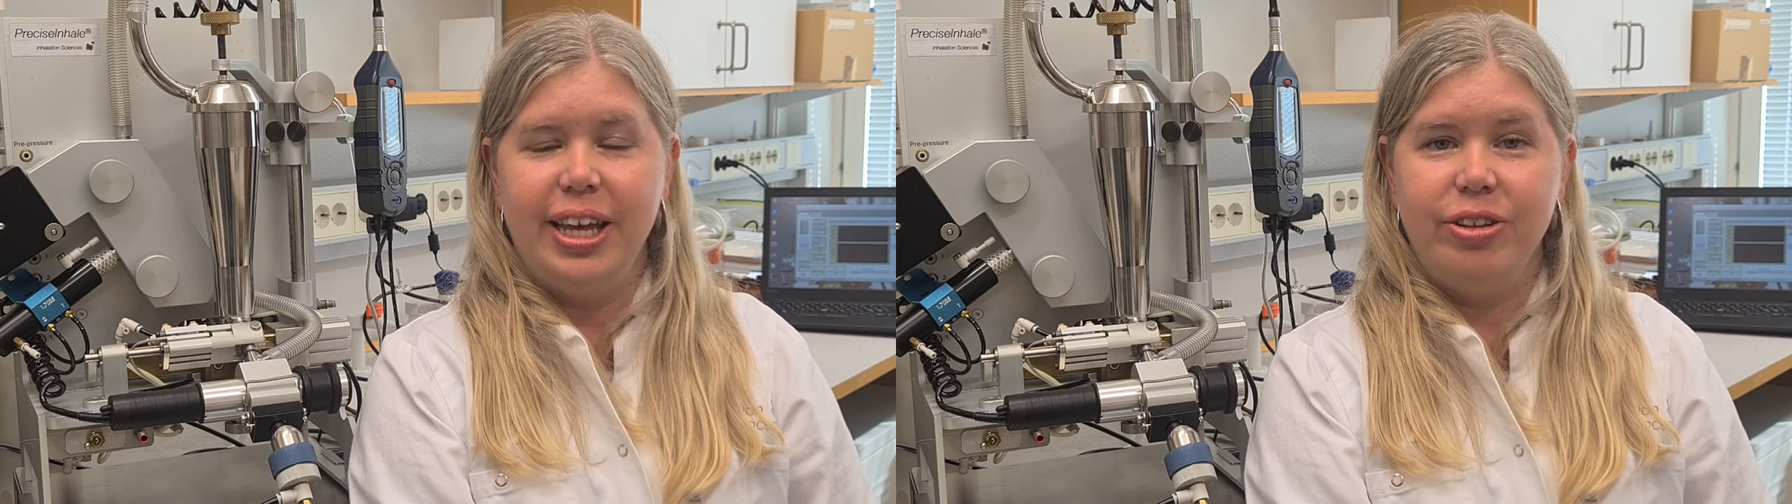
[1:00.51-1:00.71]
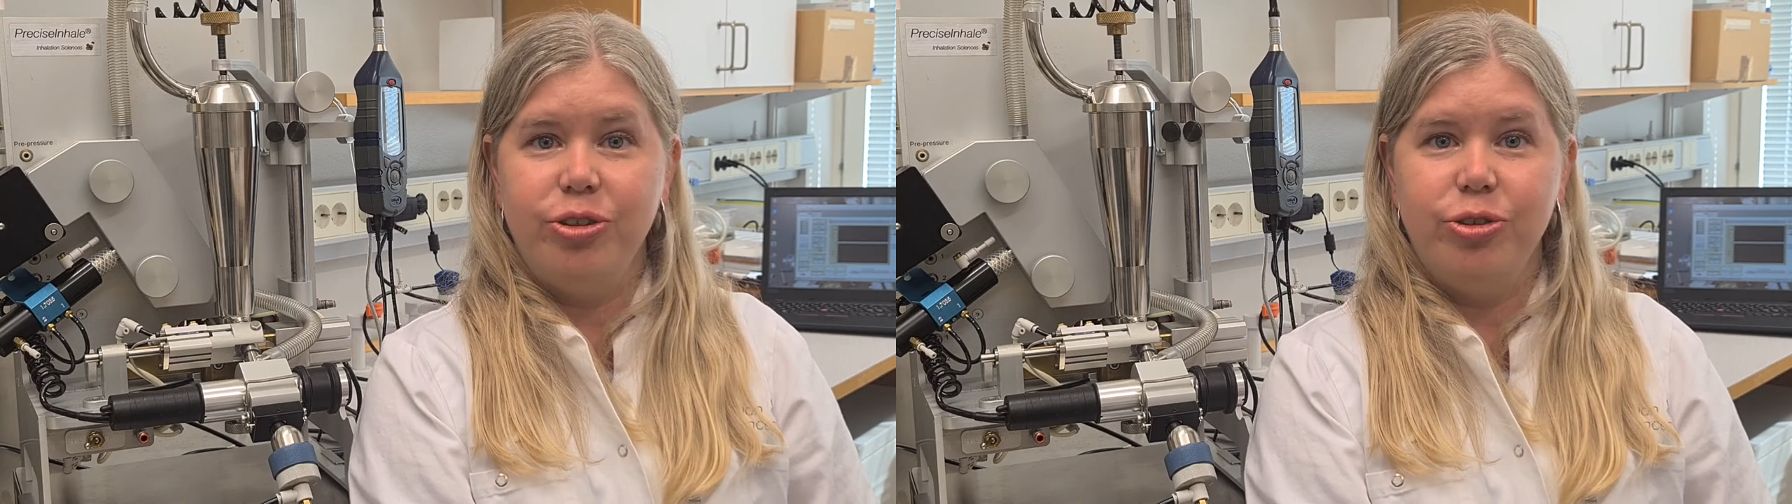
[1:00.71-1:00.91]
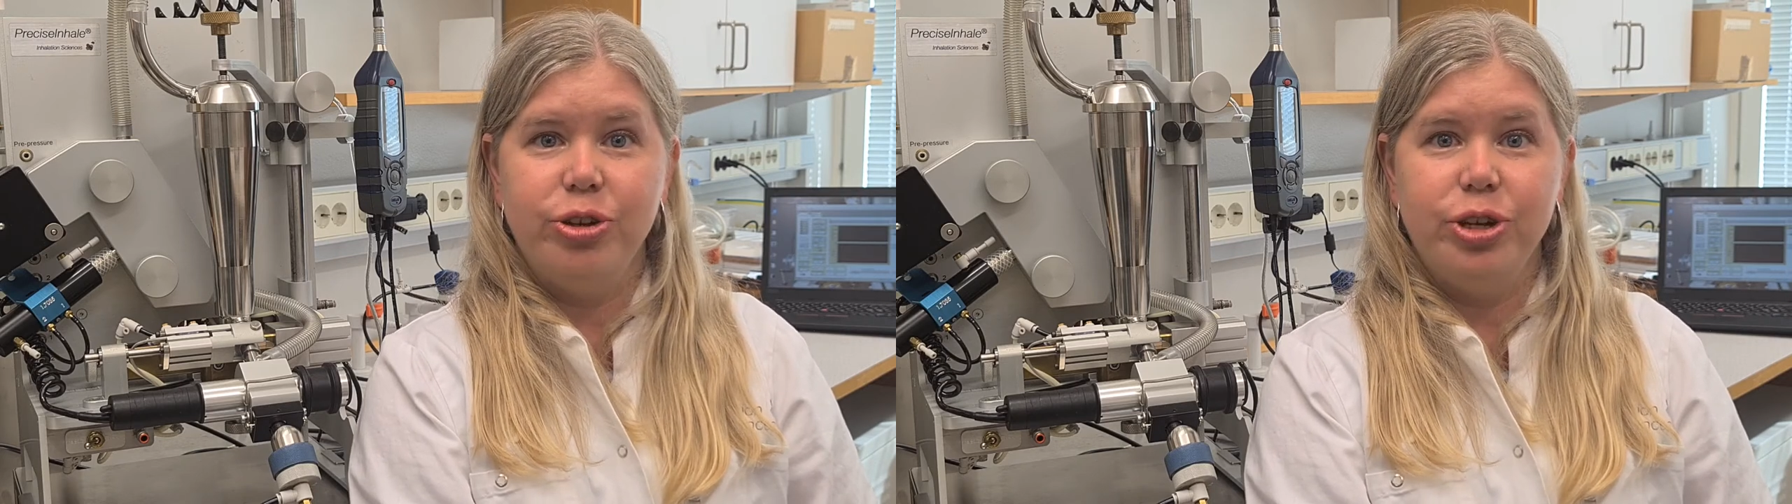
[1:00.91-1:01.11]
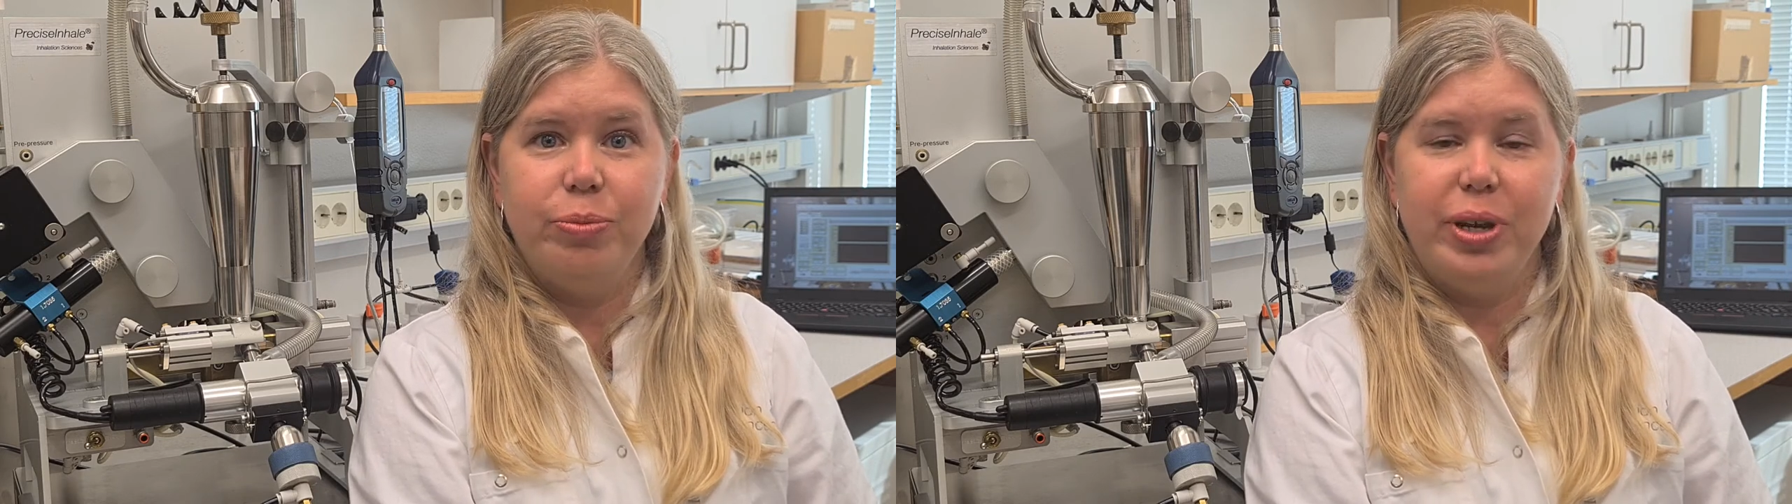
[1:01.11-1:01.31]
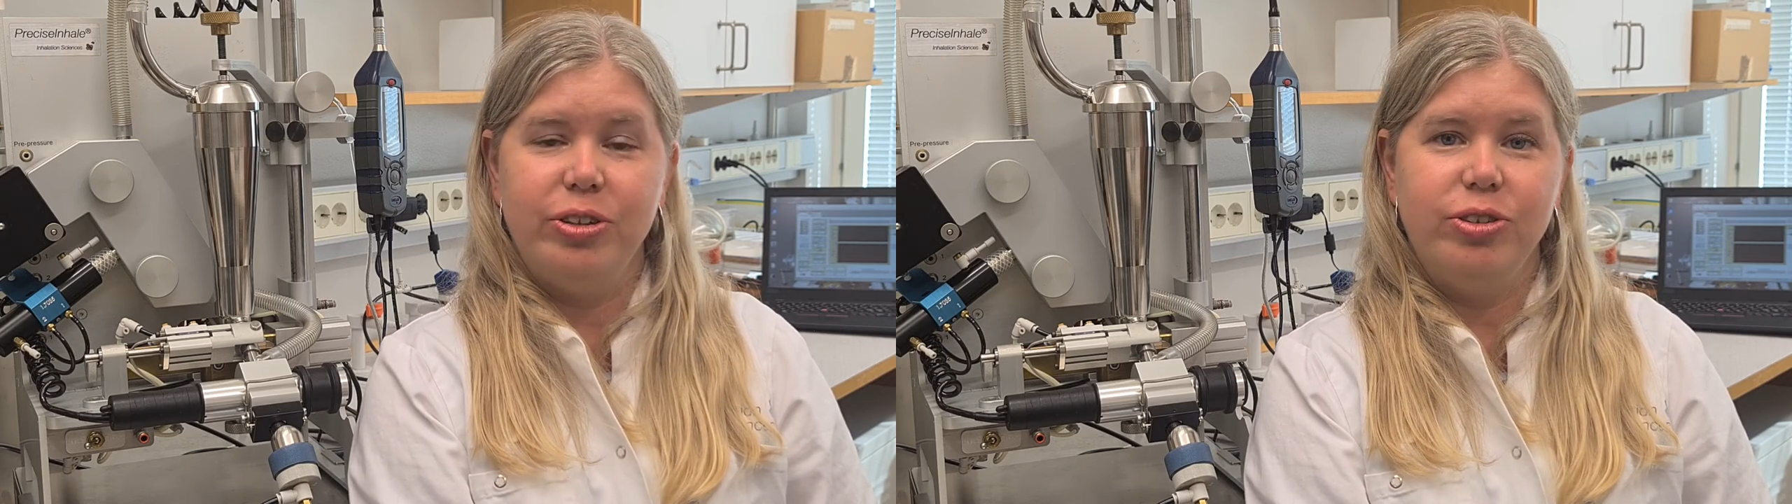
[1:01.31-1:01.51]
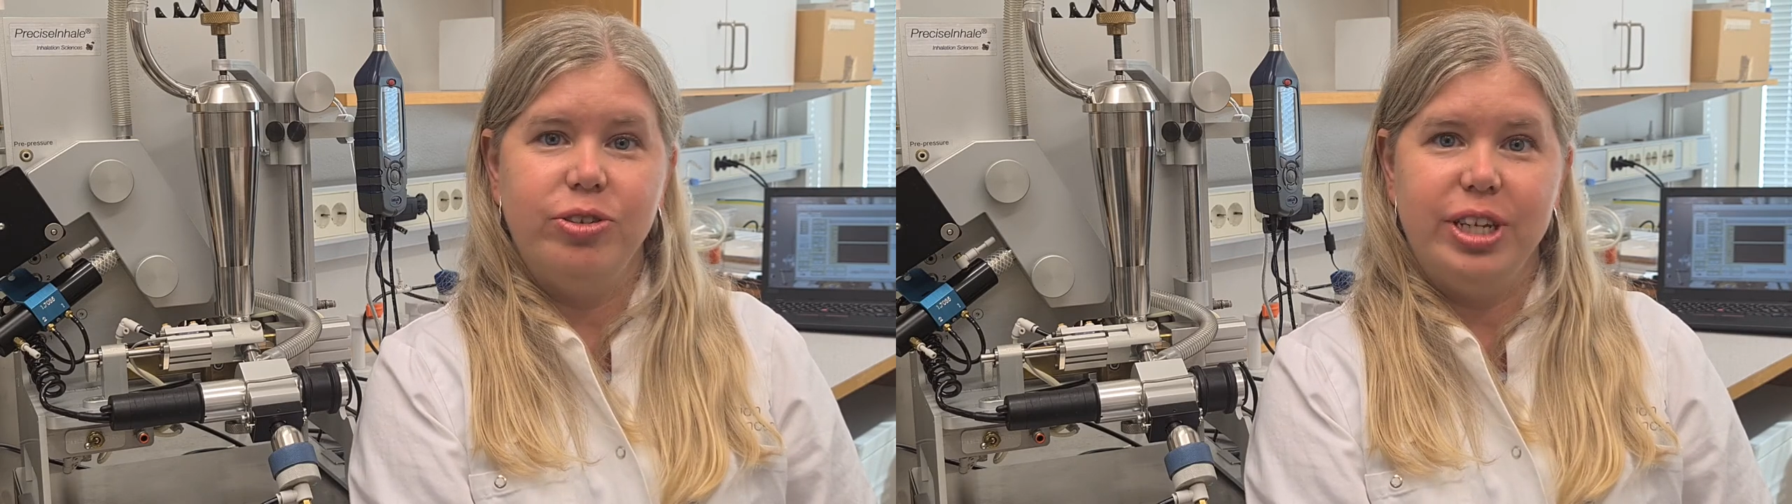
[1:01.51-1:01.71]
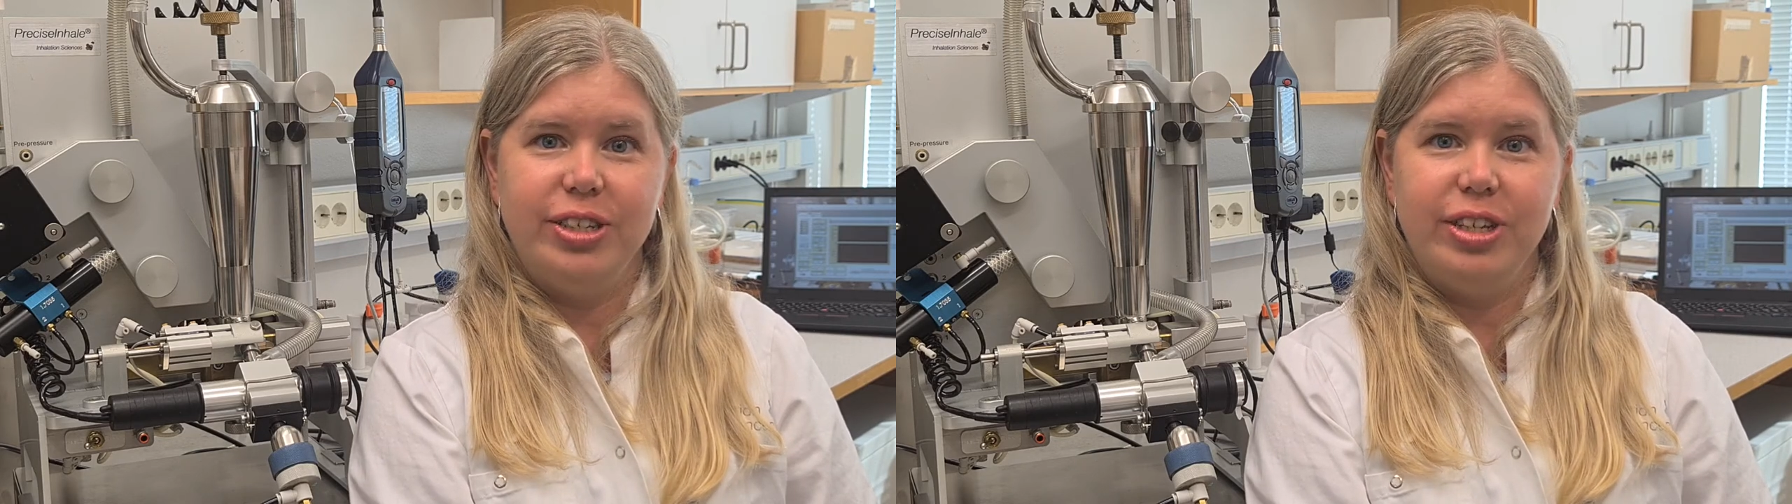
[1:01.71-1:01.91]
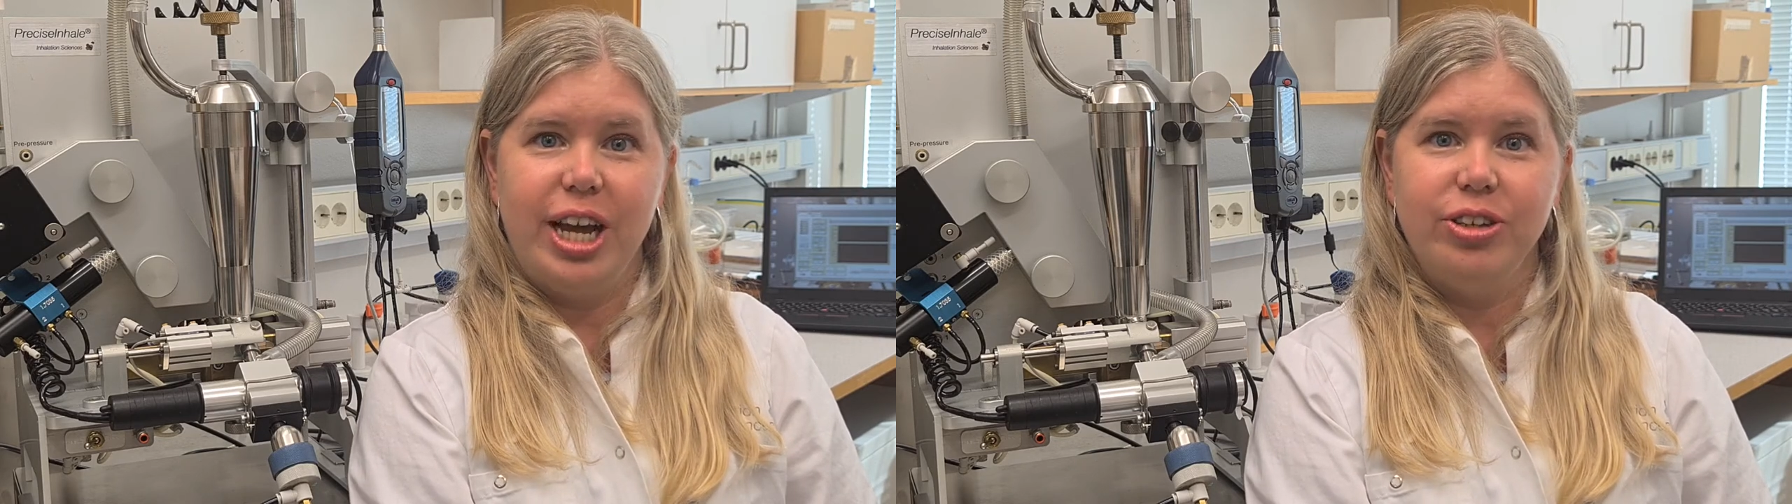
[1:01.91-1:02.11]
The third method is
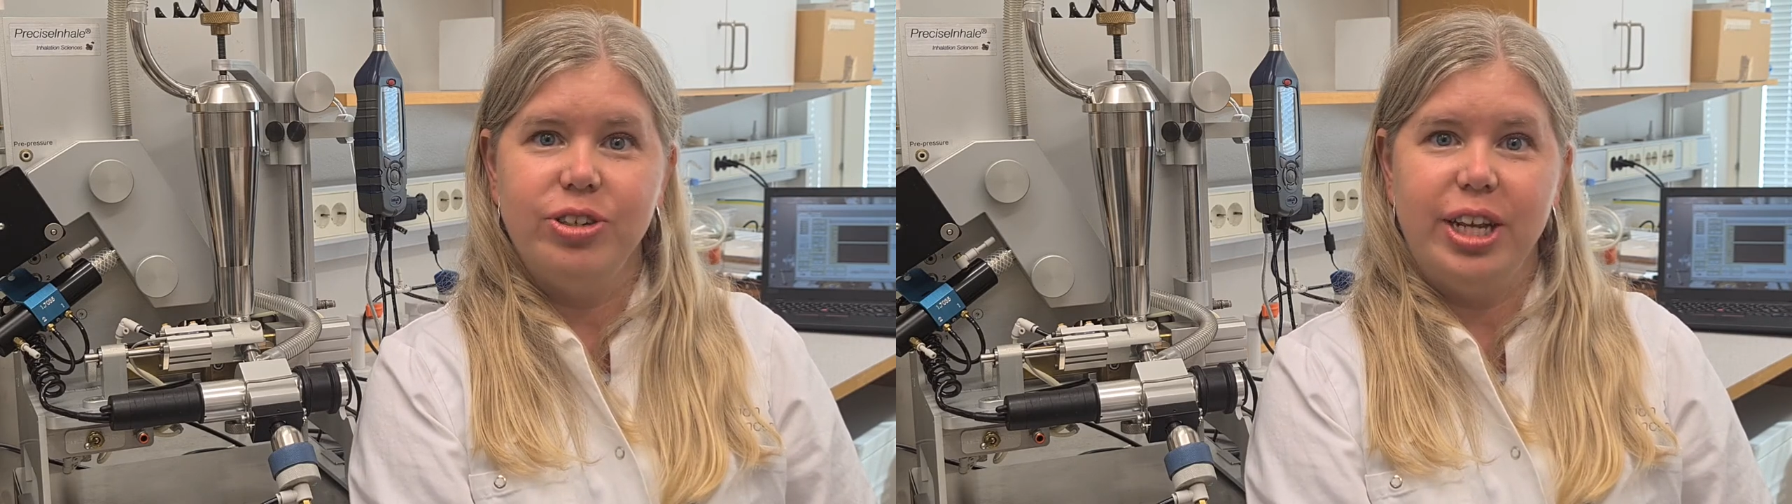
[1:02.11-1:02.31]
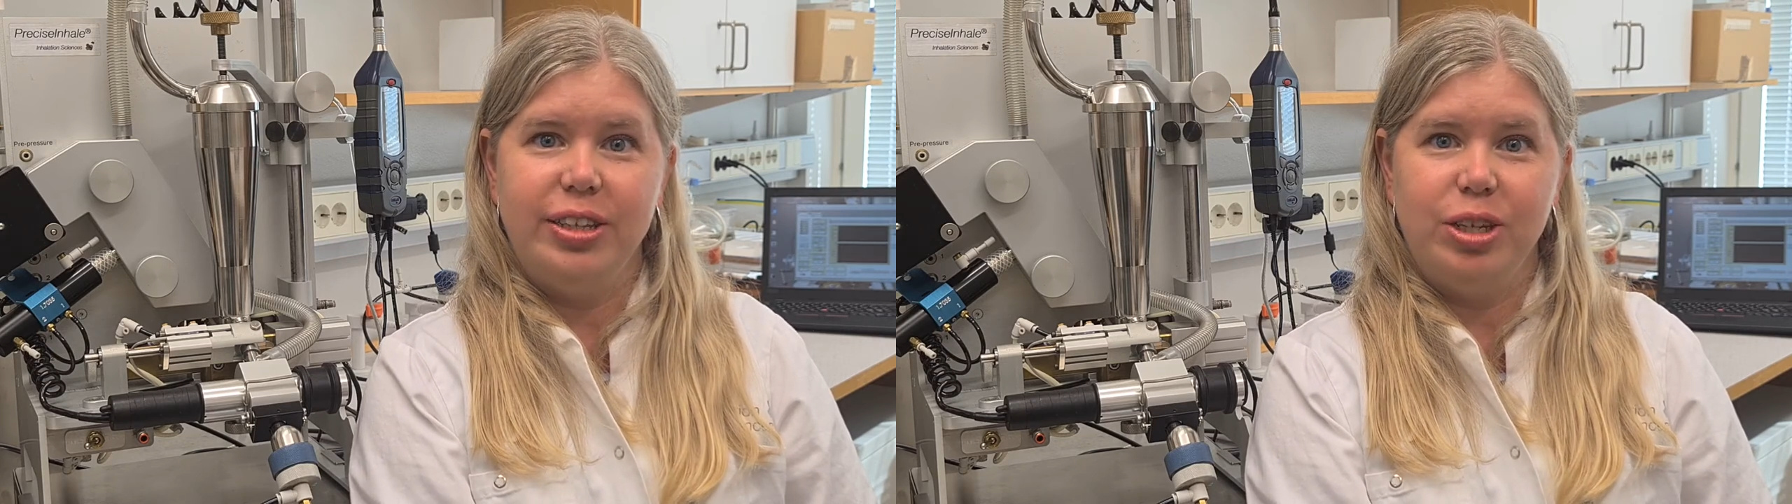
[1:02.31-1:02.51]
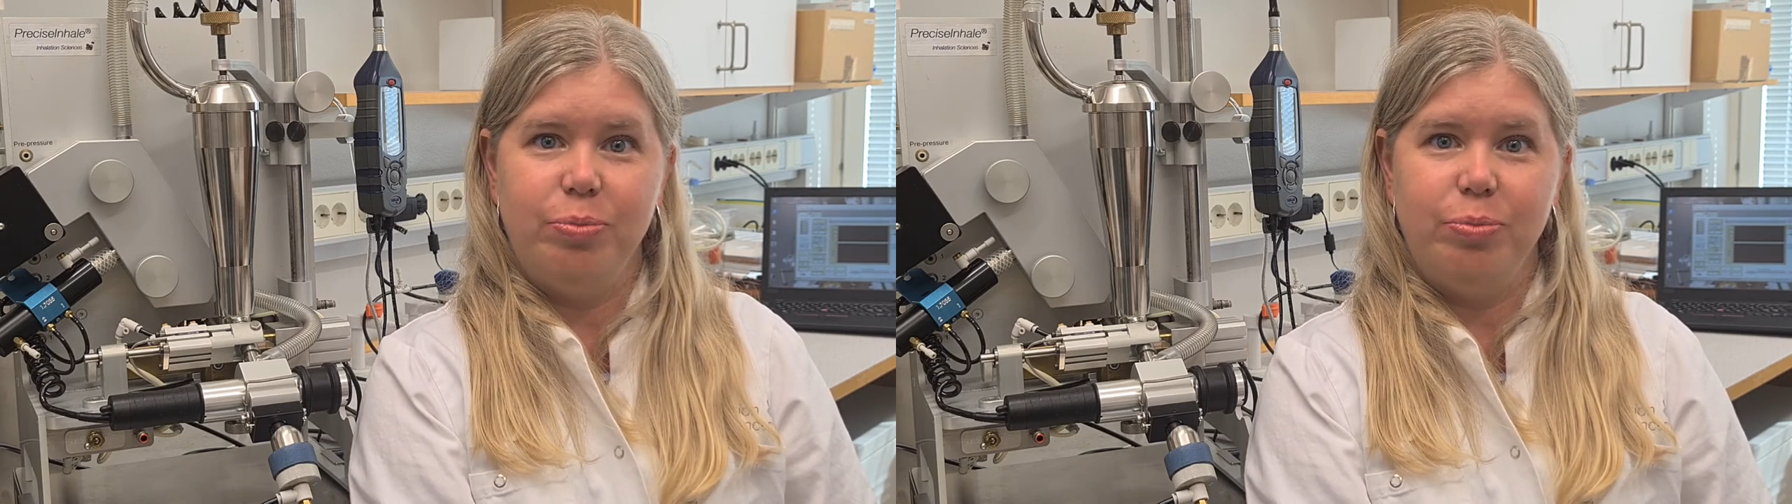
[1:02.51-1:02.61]
the isolated